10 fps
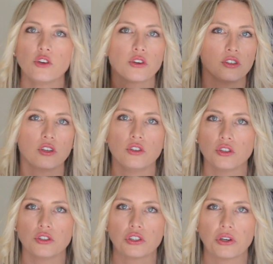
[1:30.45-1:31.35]
You
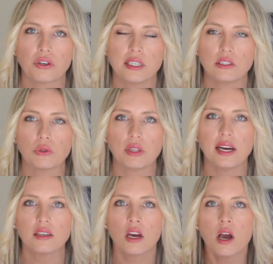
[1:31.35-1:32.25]
can certainly do
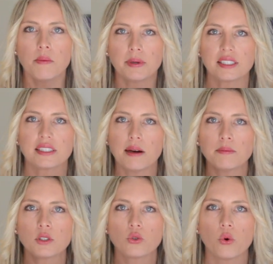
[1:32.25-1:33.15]
that, but
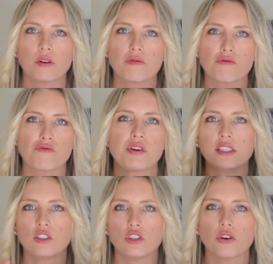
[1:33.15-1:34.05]
some sort of
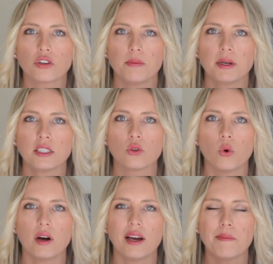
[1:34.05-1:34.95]
written document
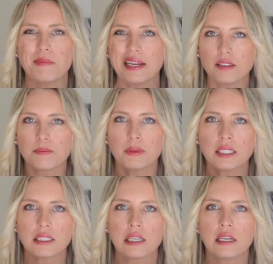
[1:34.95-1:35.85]
or
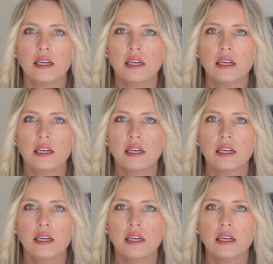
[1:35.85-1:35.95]
amendment